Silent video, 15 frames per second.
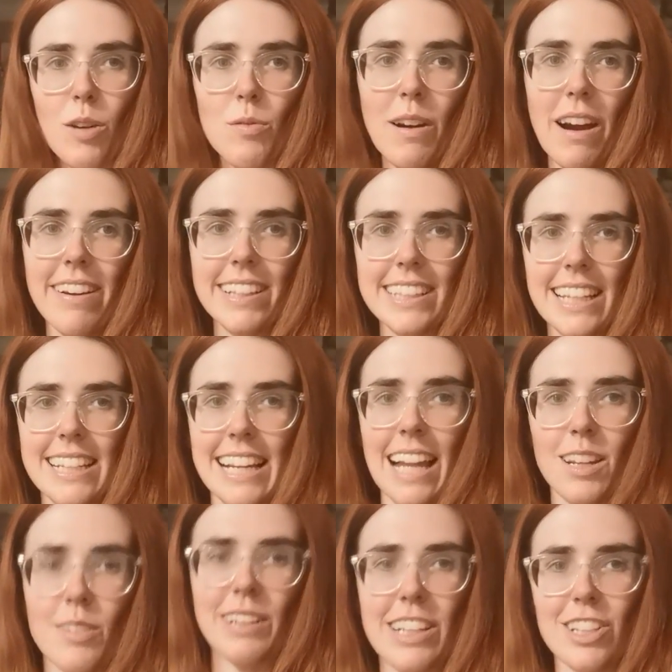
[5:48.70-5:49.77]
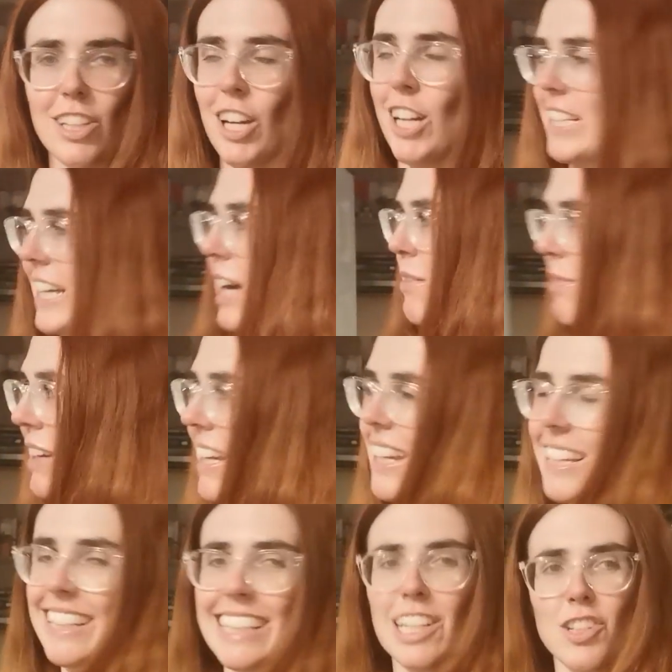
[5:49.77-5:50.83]
that I'm wearing this Halloween shirt again, but it
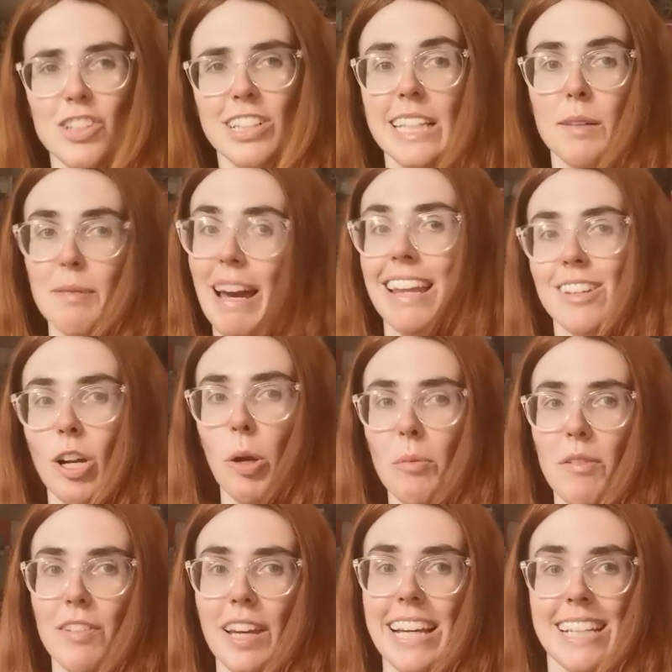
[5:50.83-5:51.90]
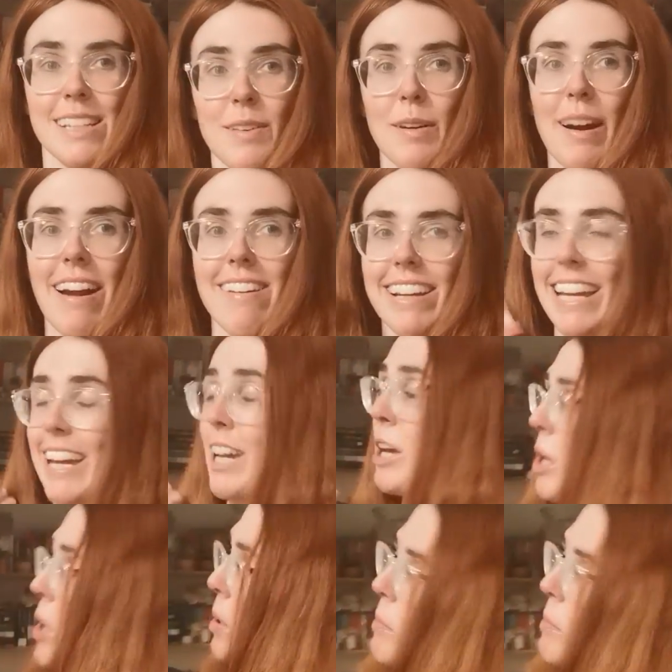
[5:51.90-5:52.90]
is literally the best time of year to be wearing it.